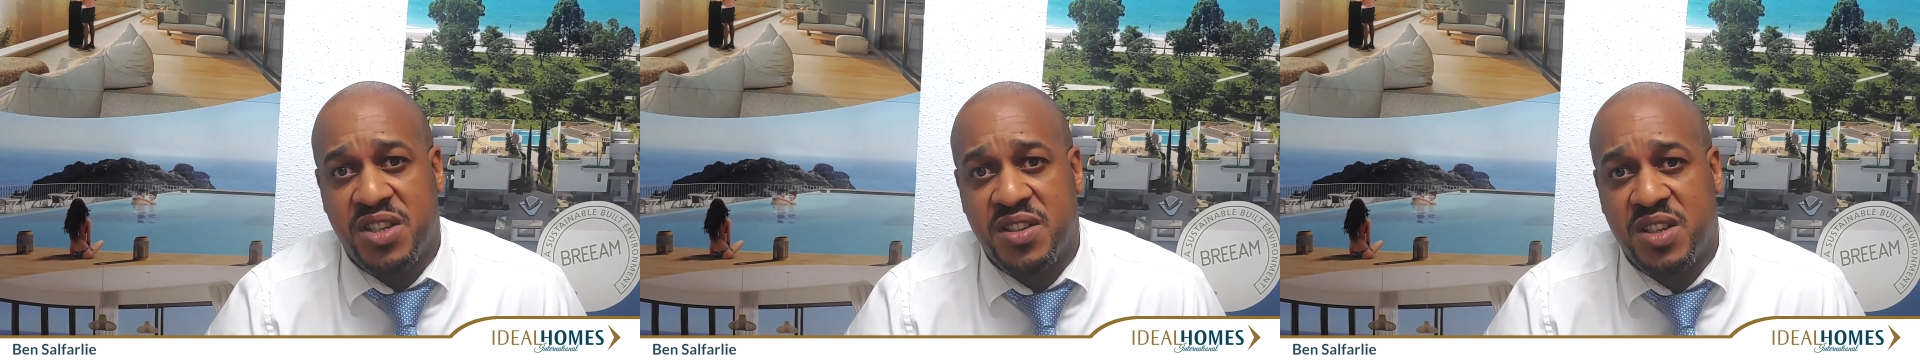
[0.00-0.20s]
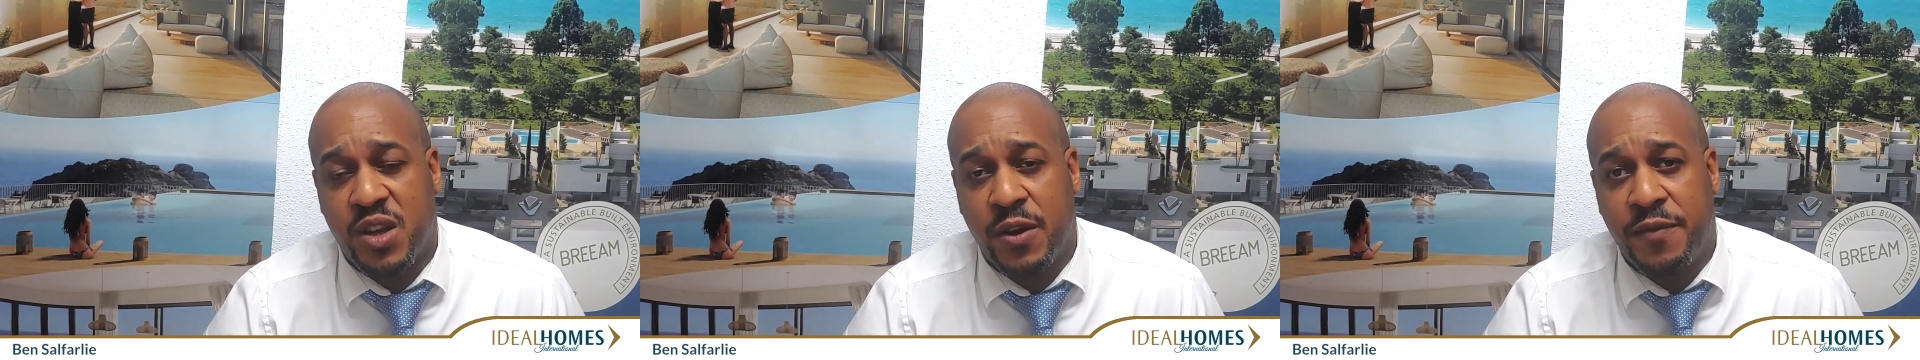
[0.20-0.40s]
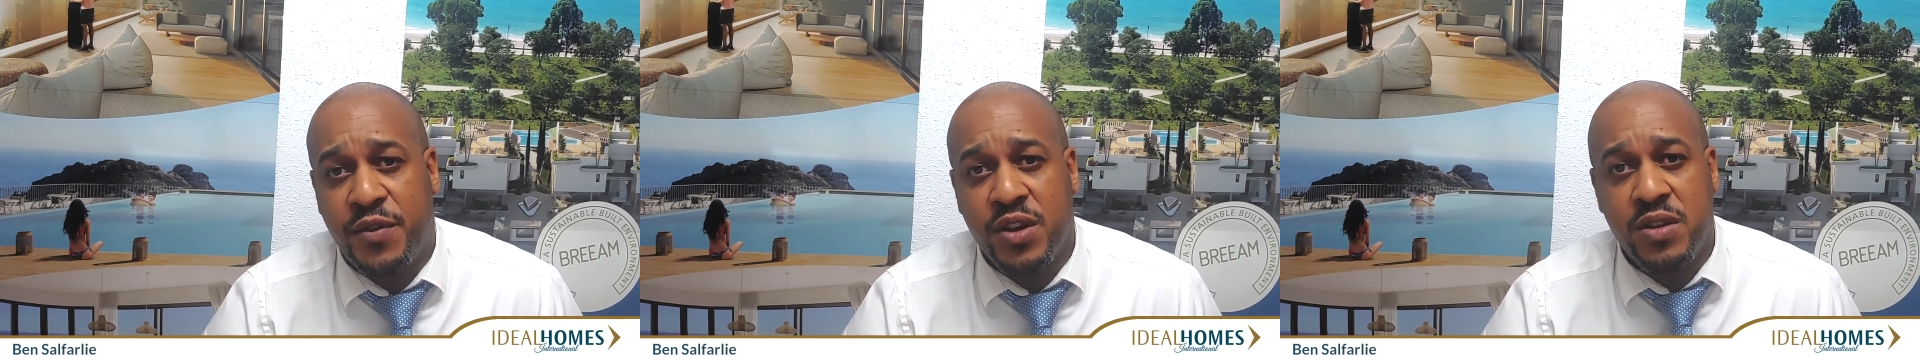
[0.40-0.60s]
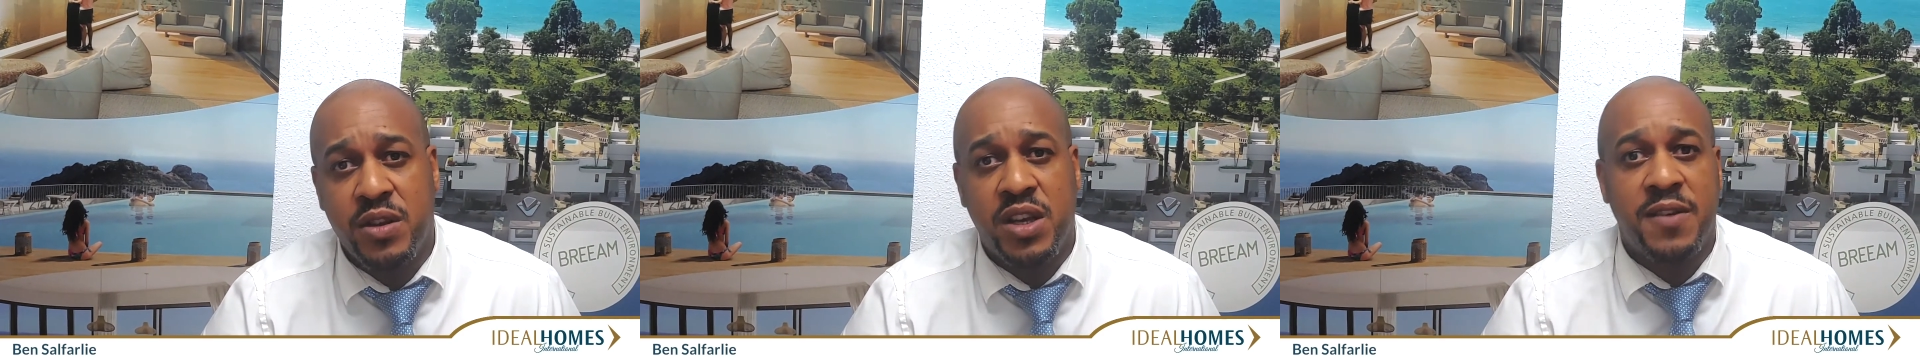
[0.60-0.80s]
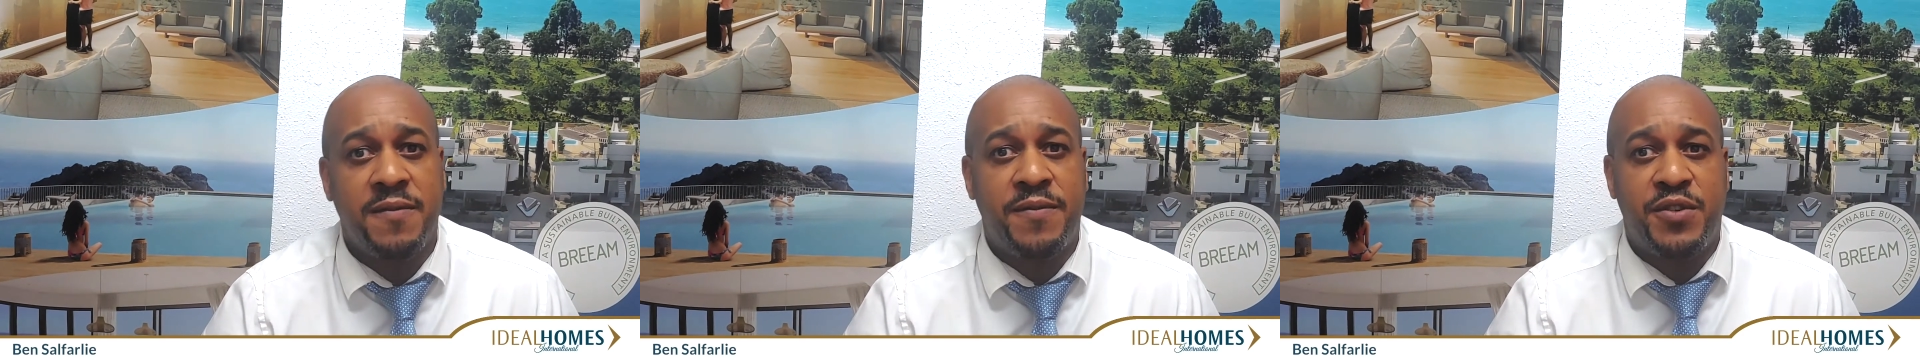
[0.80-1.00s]
So if you're
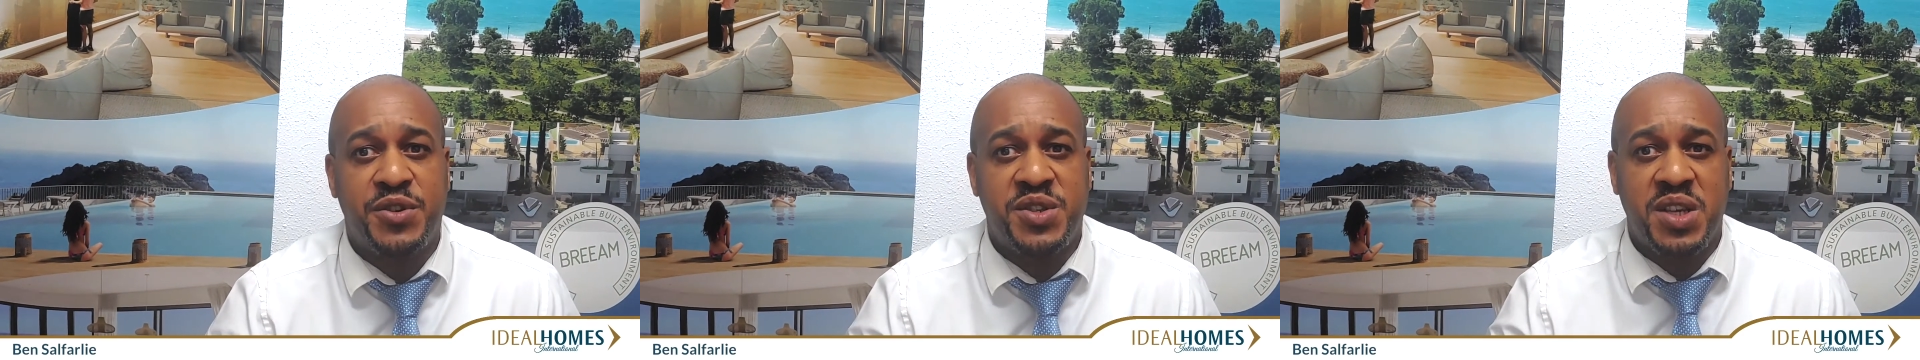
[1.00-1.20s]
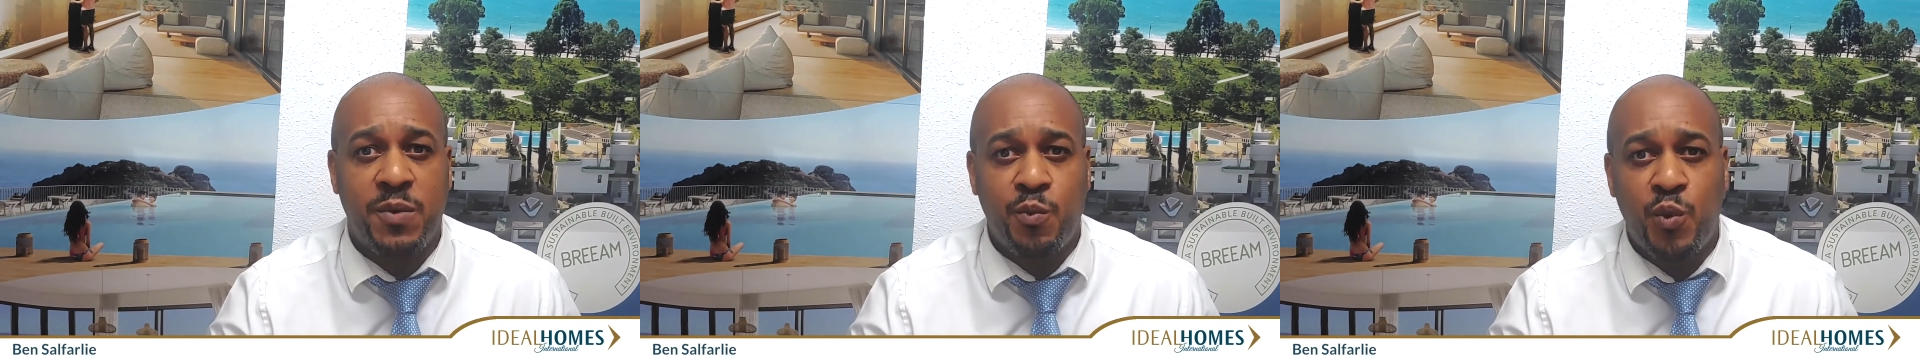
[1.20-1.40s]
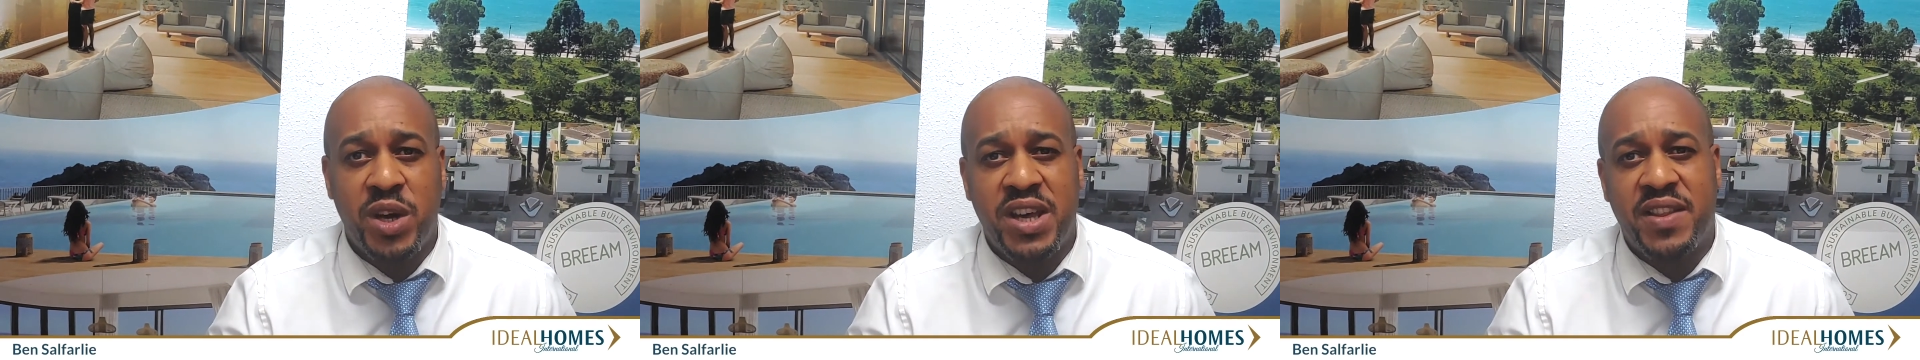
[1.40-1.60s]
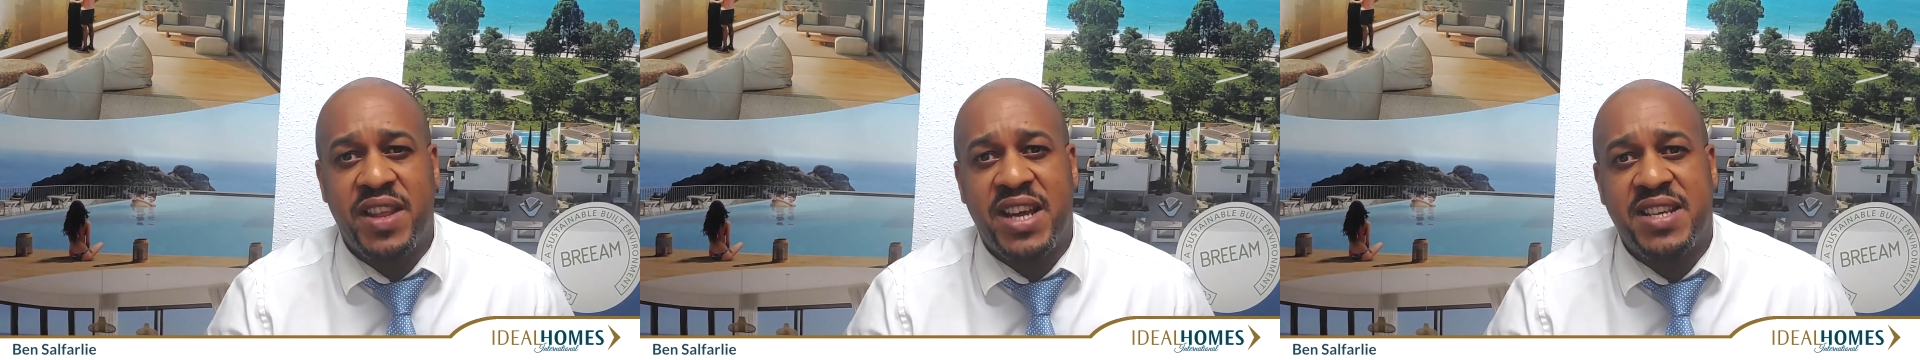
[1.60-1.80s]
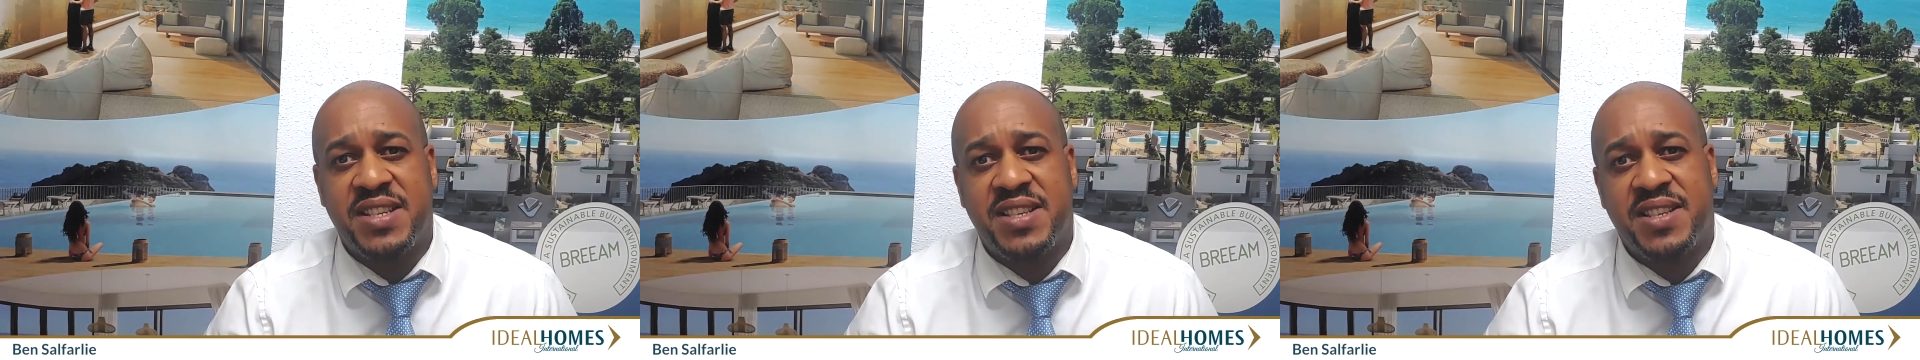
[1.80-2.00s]
looking for somewhere
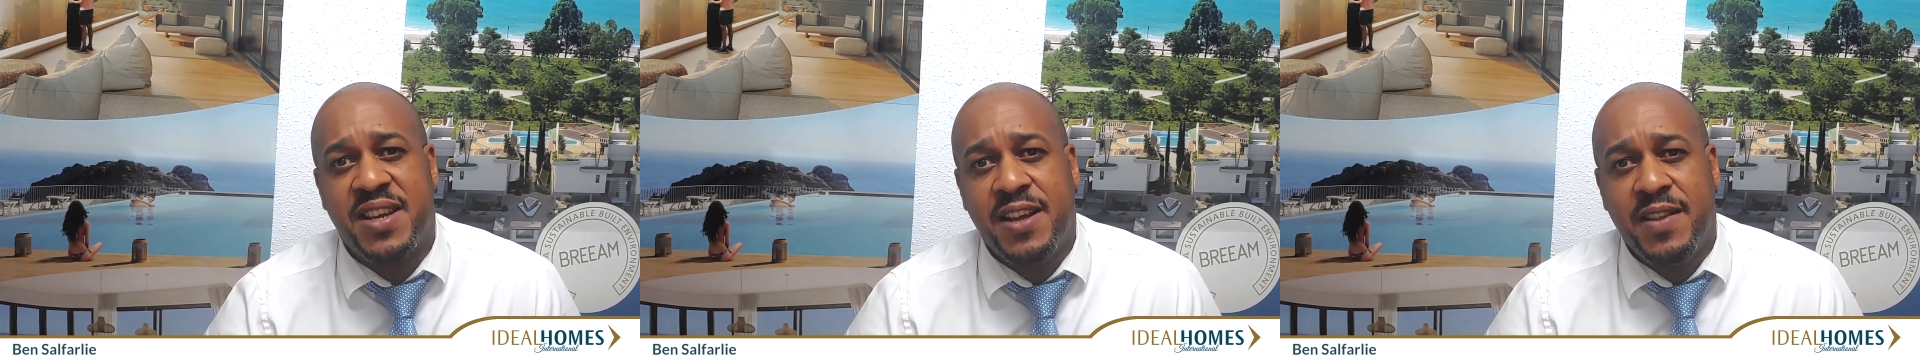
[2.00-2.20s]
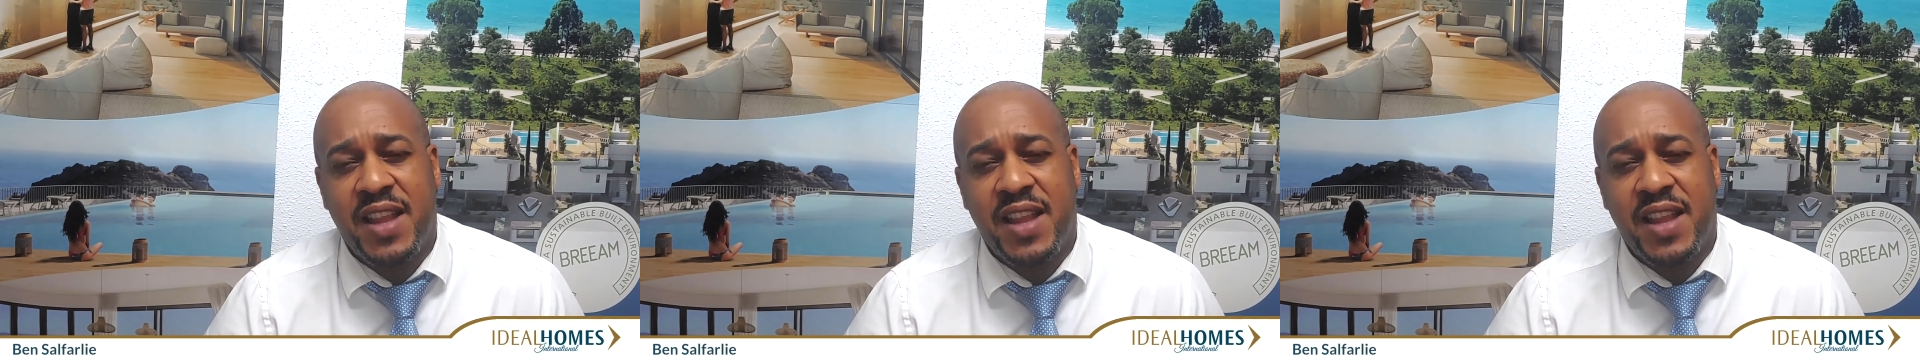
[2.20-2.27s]
that's